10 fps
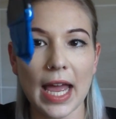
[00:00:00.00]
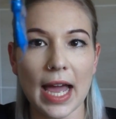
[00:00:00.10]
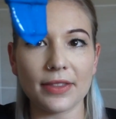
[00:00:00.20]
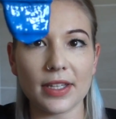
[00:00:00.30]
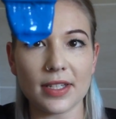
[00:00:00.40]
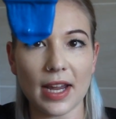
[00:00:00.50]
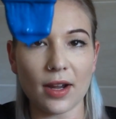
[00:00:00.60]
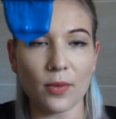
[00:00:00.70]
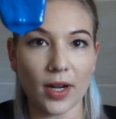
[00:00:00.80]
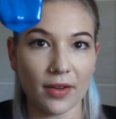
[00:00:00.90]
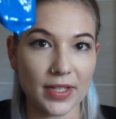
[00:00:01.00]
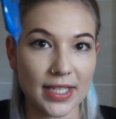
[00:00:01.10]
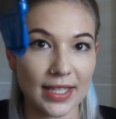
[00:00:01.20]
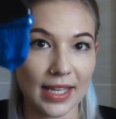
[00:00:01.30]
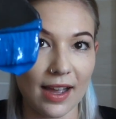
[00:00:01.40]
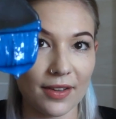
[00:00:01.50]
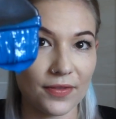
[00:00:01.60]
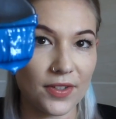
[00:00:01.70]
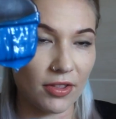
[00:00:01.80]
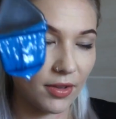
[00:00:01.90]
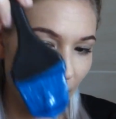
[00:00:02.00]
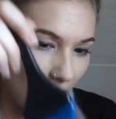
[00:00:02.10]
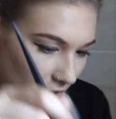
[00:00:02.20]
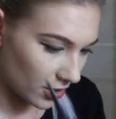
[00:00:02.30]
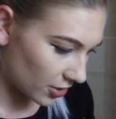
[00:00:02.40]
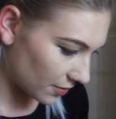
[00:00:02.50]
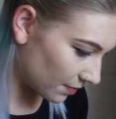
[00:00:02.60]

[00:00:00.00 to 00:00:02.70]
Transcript: and then take whatever's left on the brush.